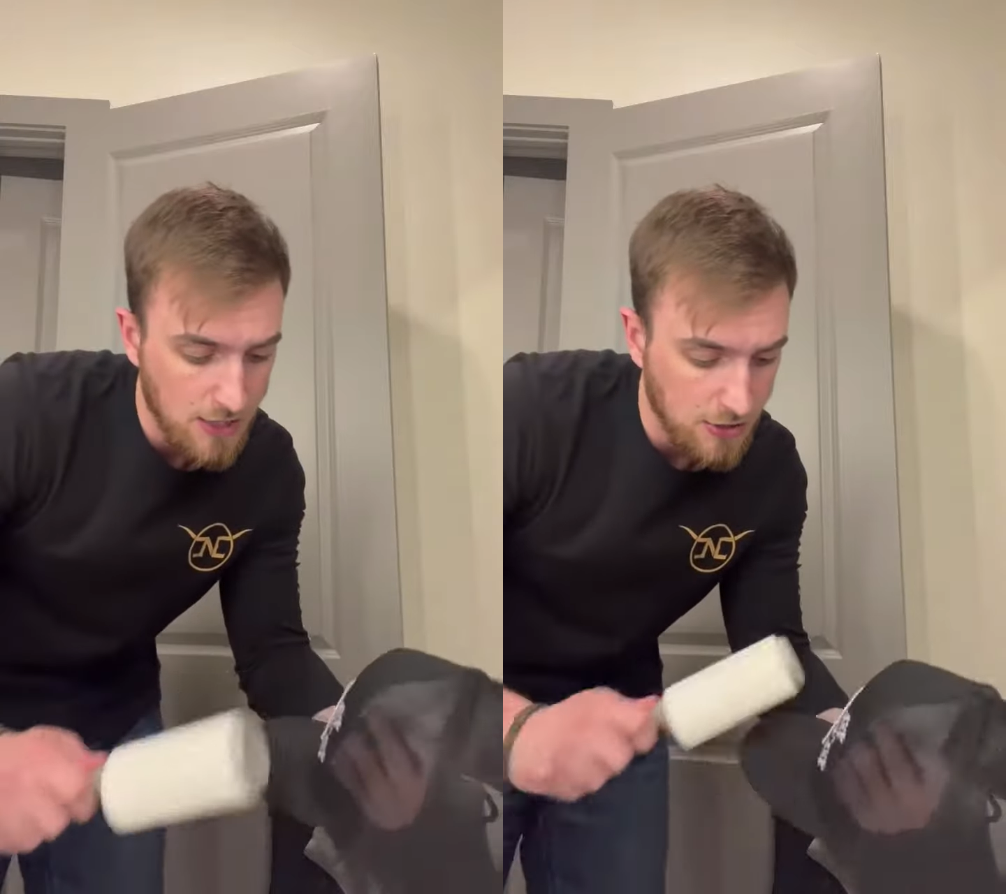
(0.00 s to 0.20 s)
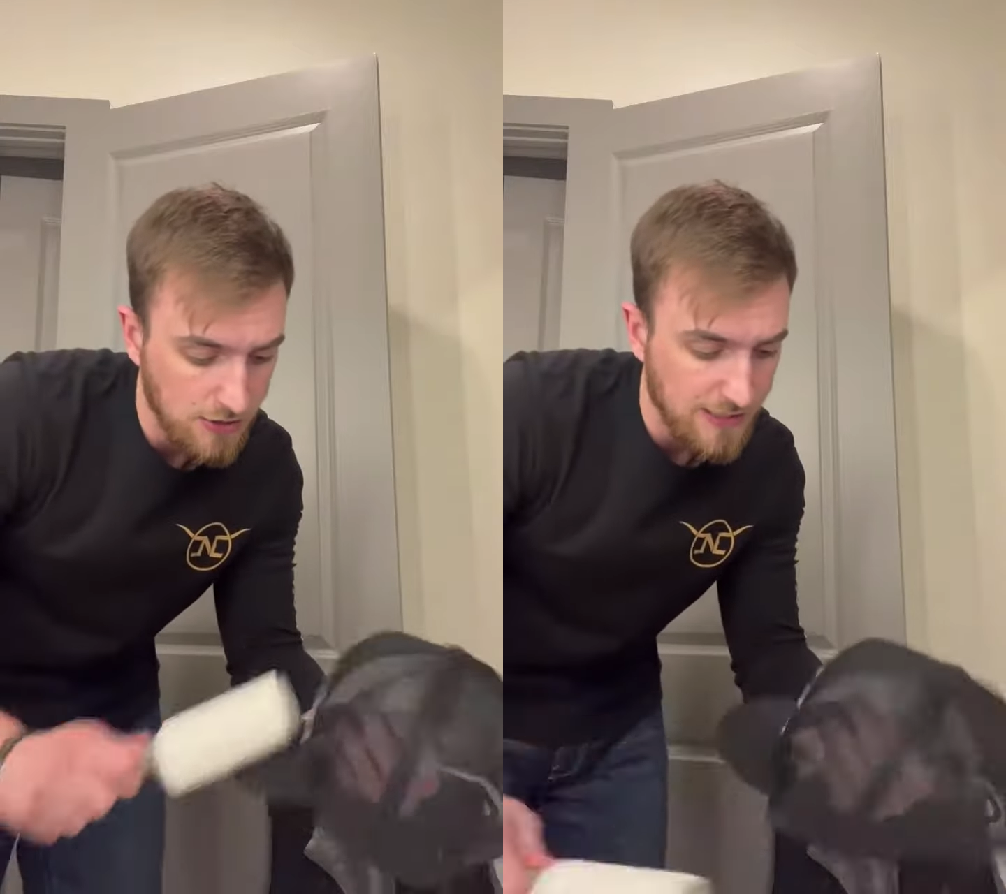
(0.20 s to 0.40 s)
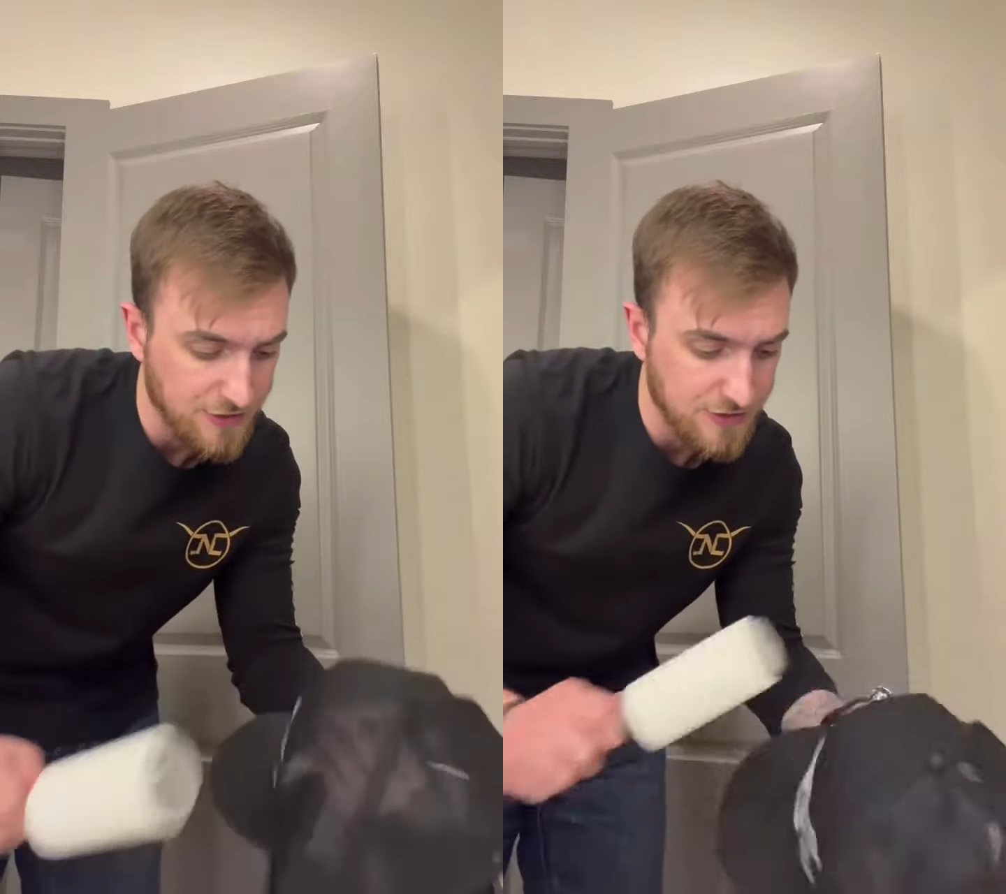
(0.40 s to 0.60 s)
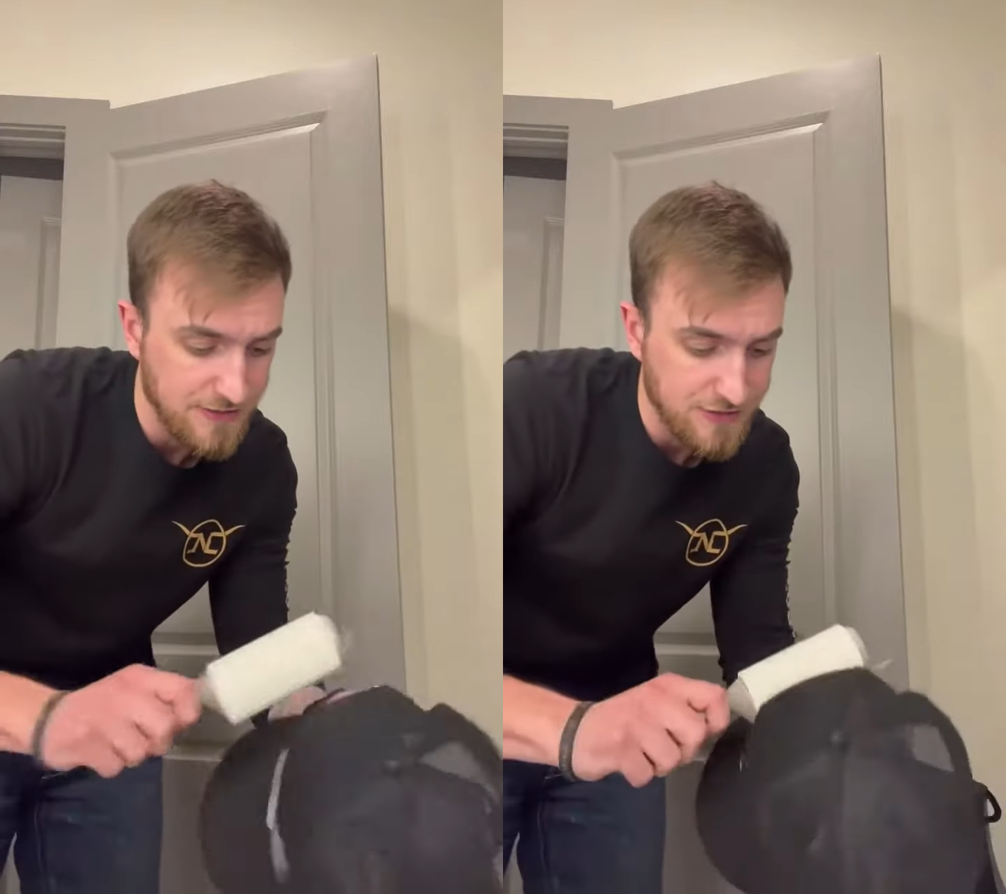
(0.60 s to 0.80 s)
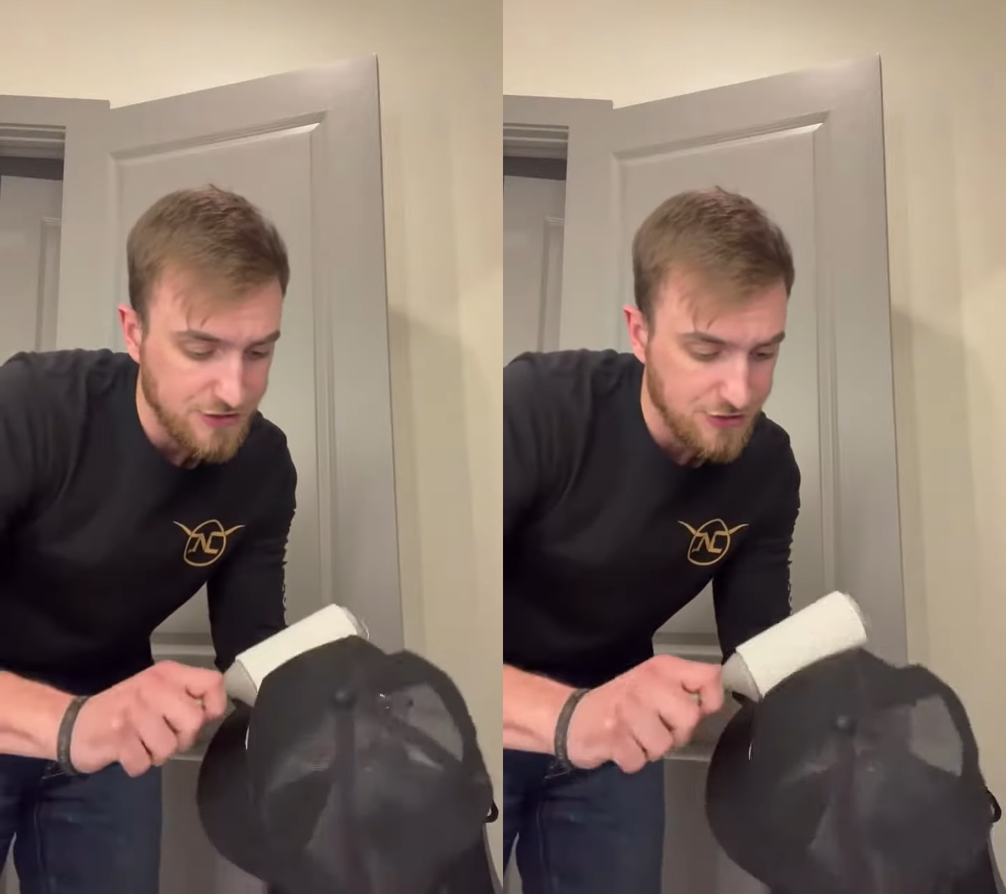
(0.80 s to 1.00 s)
collection
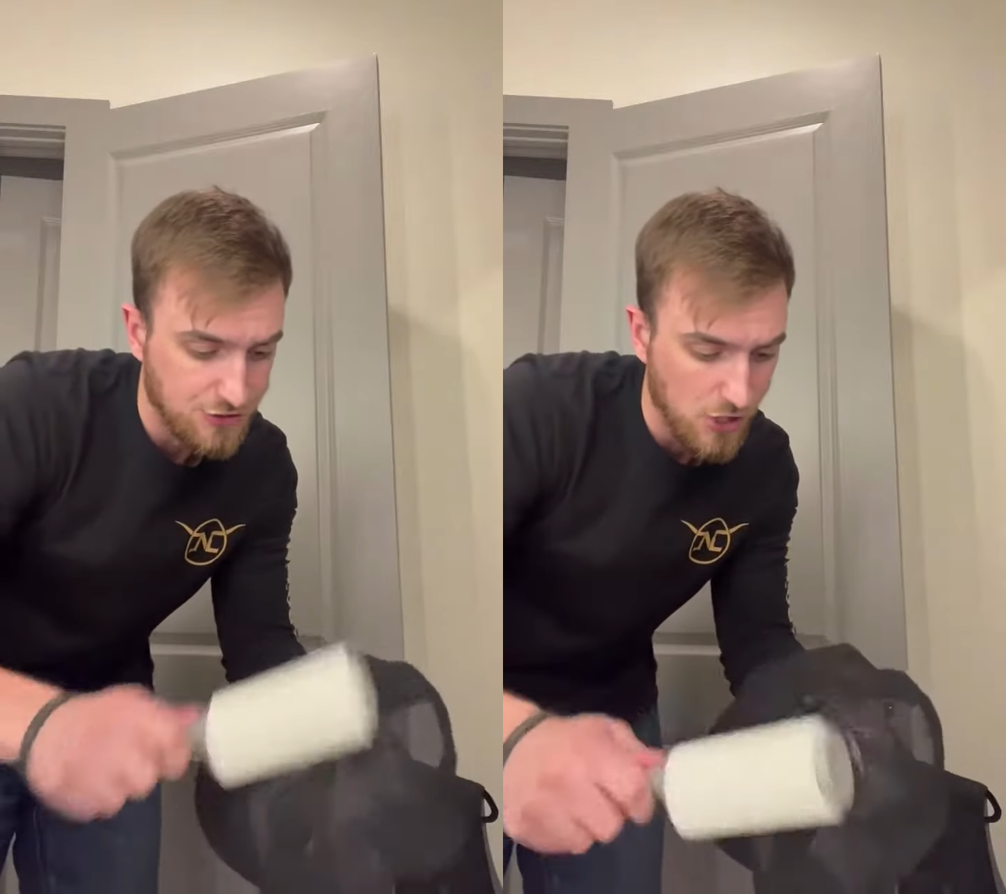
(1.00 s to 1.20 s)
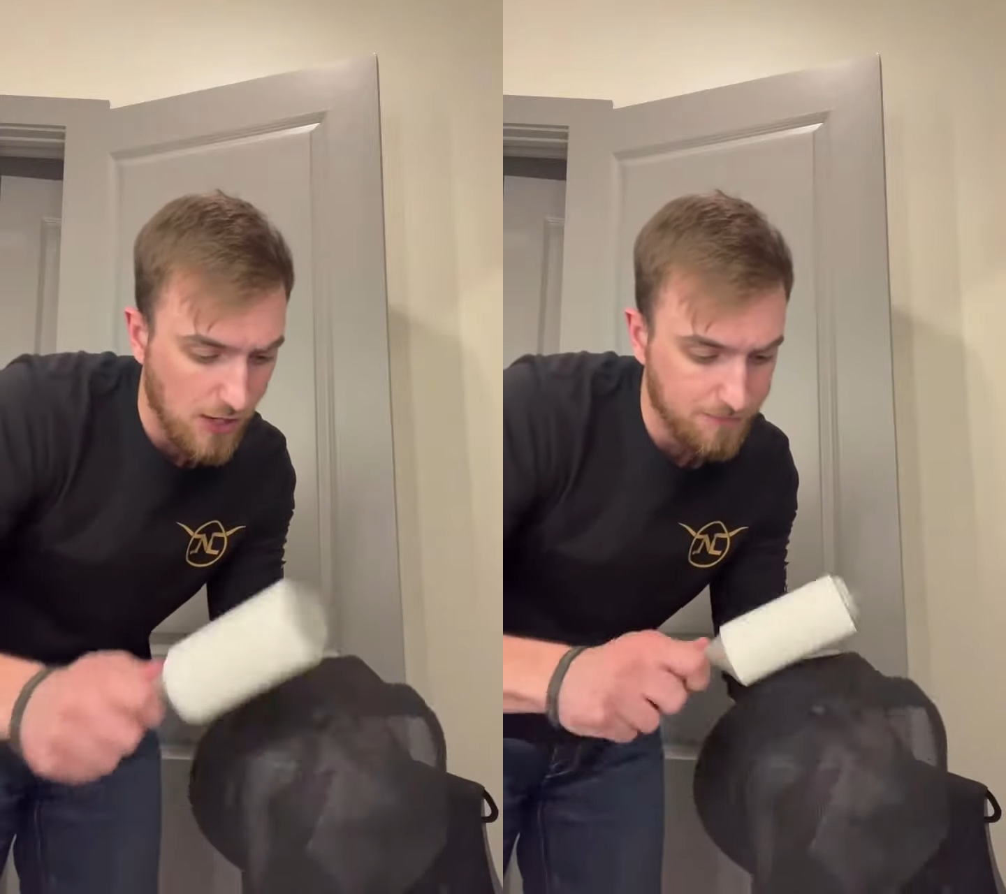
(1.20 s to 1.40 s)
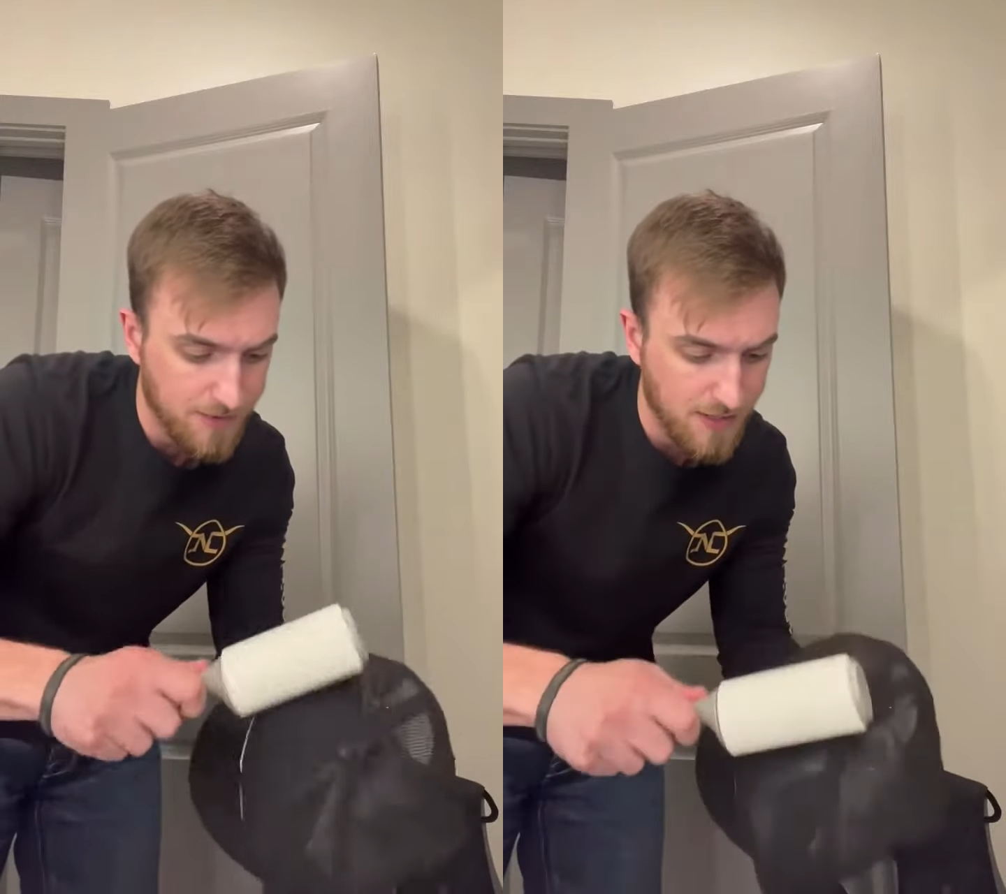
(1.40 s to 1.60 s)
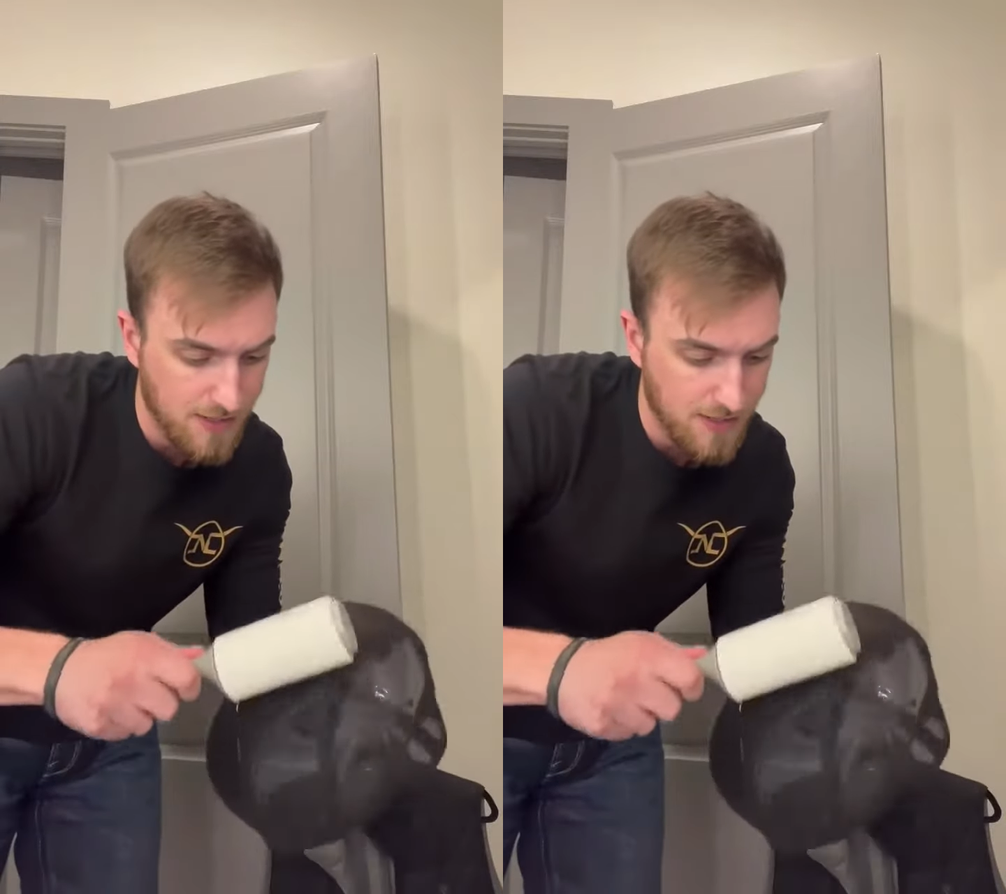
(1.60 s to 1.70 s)
that just dropped.